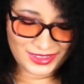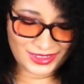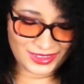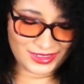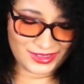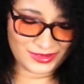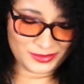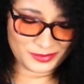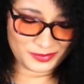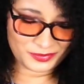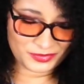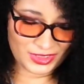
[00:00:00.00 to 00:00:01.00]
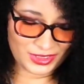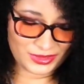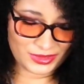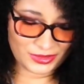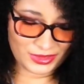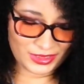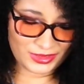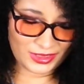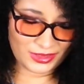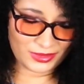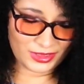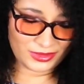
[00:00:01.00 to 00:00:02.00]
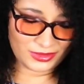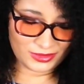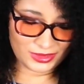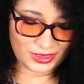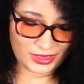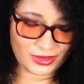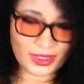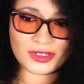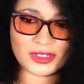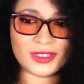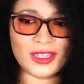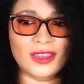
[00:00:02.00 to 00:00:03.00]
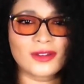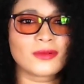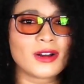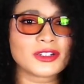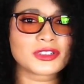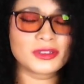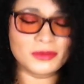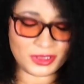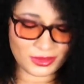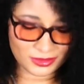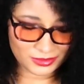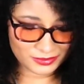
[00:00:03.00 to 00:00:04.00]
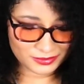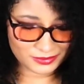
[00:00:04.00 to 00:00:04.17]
um, and so that's how I do it now. I just hand wash them all.